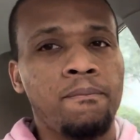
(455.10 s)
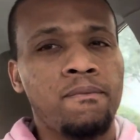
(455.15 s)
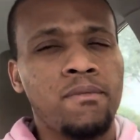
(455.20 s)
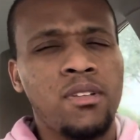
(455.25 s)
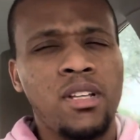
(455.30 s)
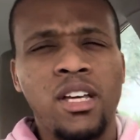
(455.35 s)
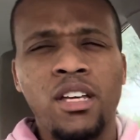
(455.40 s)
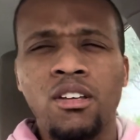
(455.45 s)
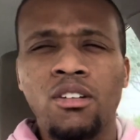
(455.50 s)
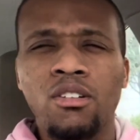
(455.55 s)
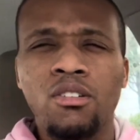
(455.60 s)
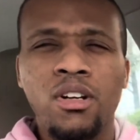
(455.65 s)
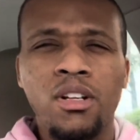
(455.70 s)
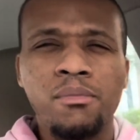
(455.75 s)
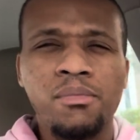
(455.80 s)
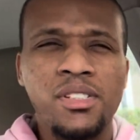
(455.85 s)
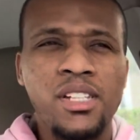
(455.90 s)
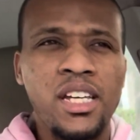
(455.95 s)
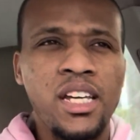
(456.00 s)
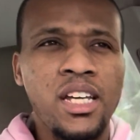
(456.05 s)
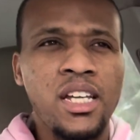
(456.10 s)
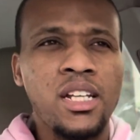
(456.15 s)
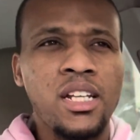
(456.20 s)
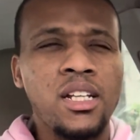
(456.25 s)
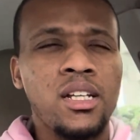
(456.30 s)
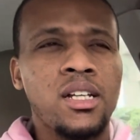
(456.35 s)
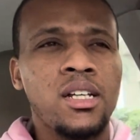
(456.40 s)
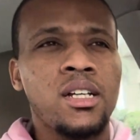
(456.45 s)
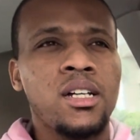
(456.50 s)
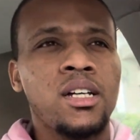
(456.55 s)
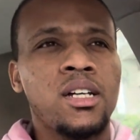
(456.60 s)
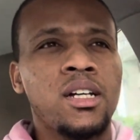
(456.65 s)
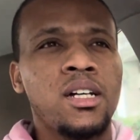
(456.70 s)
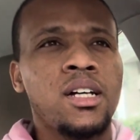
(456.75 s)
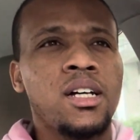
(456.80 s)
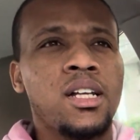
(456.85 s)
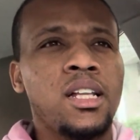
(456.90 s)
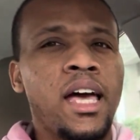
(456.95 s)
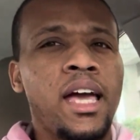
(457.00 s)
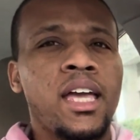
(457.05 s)
Like, you know what I'm
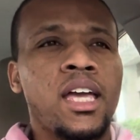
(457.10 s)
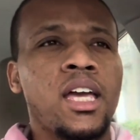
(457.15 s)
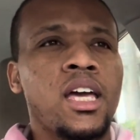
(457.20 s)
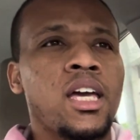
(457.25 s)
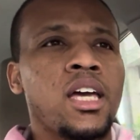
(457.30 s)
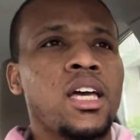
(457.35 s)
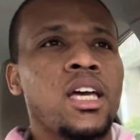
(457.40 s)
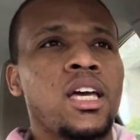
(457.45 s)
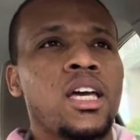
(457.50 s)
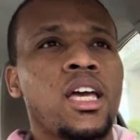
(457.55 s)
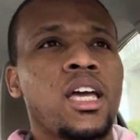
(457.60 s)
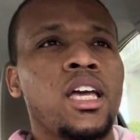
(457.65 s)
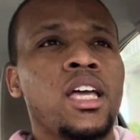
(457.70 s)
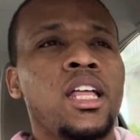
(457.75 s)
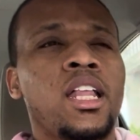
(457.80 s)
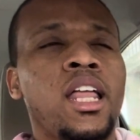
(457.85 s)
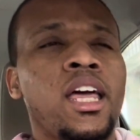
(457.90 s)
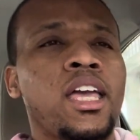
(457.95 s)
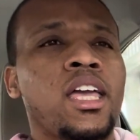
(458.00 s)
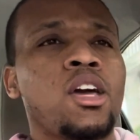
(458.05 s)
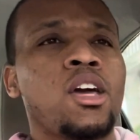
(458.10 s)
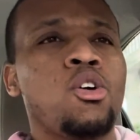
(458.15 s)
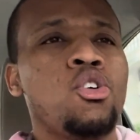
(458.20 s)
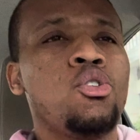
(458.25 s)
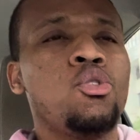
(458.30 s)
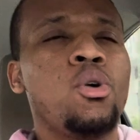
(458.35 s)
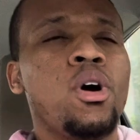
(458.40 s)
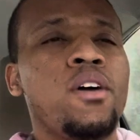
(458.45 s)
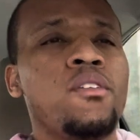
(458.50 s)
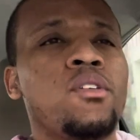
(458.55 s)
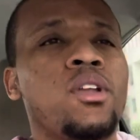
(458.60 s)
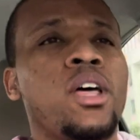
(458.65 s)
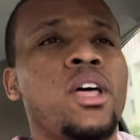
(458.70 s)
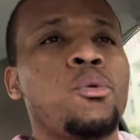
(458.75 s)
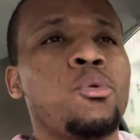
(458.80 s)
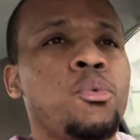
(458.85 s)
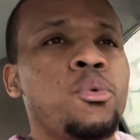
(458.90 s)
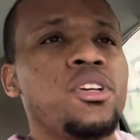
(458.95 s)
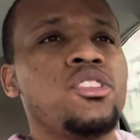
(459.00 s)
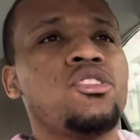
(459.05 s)
saying? Like,
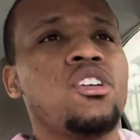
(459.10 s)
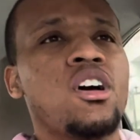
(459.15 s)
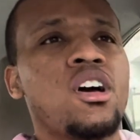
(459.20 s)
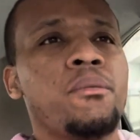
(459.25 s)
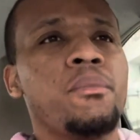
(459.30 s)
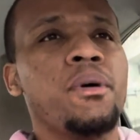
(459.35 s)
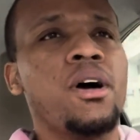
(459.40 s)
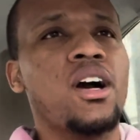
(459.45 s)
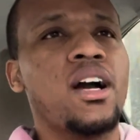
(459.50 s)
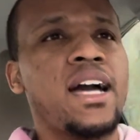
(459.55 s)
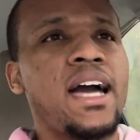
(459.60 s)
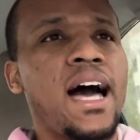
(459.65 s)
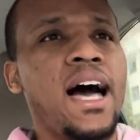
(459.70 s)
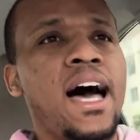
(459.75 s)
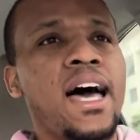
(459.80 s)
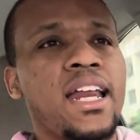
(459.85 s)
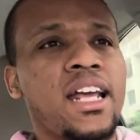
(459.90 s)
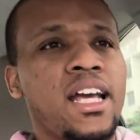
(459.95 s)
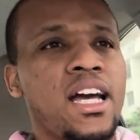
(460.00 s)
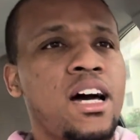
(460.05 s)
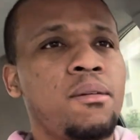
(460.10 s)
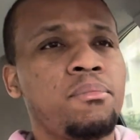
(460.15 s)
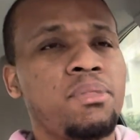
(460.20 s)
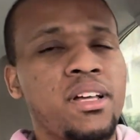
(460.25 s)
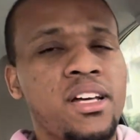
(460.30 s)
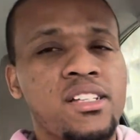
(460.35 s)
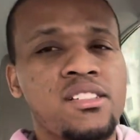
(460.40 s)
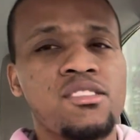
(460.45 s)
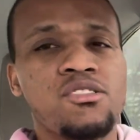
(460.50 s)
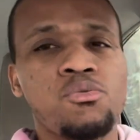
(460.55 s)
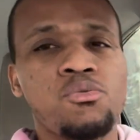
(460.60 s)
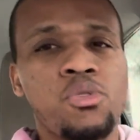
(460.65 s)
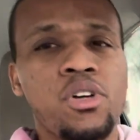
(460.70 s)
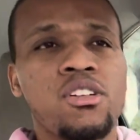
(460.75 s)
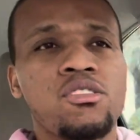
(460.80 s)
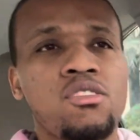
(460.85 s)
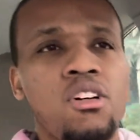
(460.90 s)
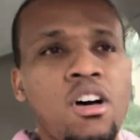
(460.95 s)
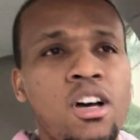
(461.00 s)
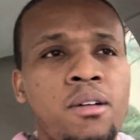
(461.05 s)
when we talk about God complexes, we are
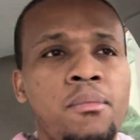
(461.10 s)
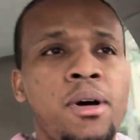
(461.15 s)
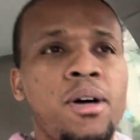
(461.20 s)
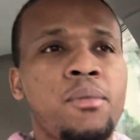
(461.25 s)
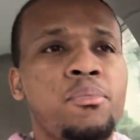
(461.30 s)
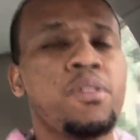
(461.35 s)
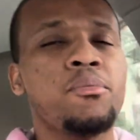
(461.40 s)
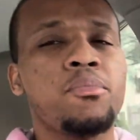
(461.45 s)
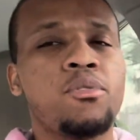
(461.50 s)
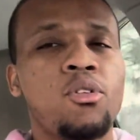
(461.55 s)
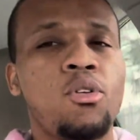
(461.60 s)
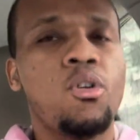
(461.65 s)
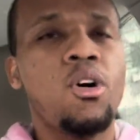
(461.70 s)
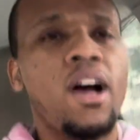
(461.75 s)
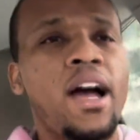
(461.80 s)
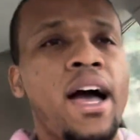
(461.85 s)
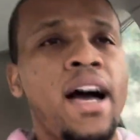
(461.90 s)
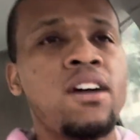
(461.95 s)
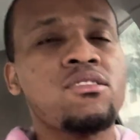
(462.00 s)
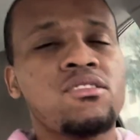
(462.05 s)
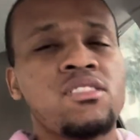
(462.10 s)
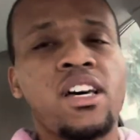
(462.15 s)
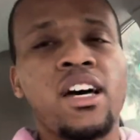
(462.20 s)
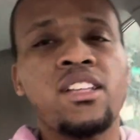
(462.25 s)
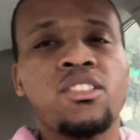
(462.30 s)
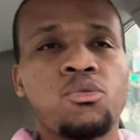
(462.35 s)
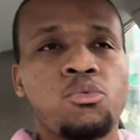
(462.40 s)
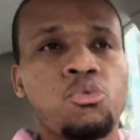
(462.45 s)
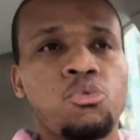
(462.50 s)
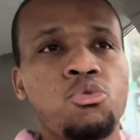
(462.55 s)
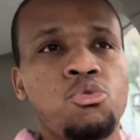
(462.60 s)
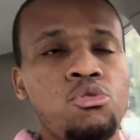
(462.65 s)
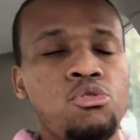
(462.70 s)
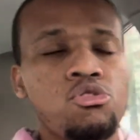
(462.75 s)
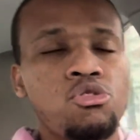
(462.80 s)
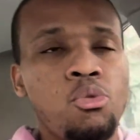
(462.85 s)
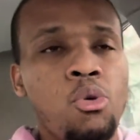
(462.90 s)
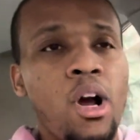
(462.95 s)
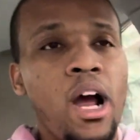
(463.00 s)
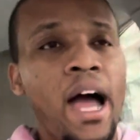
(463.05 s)
talking about people who are outside the
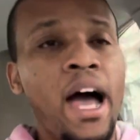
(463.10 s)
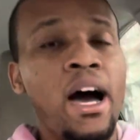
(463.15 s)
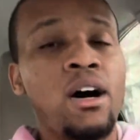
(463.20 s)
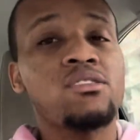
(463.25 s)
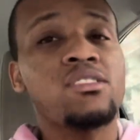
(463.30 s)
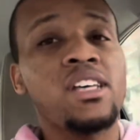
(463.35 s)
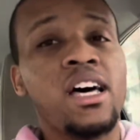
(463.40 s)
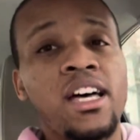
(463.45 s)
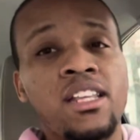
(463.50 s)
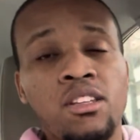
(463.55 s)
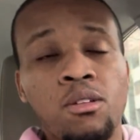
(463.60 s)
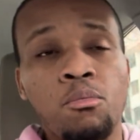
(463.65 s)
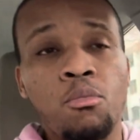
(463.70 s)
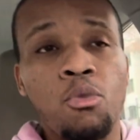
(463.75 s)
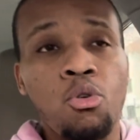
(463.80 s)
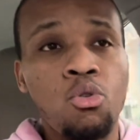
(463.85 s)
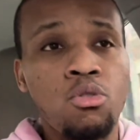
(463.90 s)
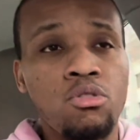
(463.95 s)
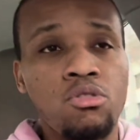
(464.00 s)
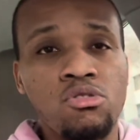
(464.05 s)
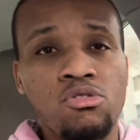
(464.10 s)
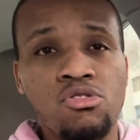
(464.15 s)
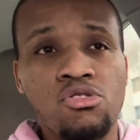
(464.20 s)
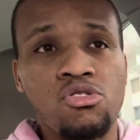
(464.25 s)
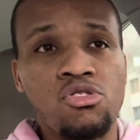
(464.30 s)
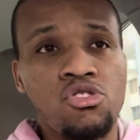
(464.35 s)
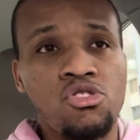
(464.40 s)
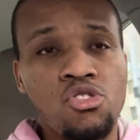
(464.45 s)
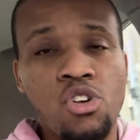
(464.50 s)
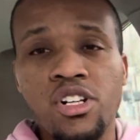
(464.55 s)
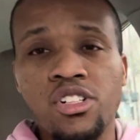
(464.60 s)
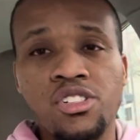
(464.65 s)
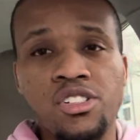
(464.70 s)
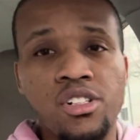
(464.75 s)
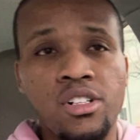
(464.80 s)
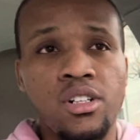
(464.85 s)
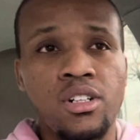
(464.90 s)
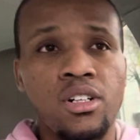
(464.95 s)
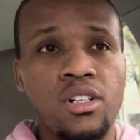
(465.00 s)
rules, who are outside the moral structure.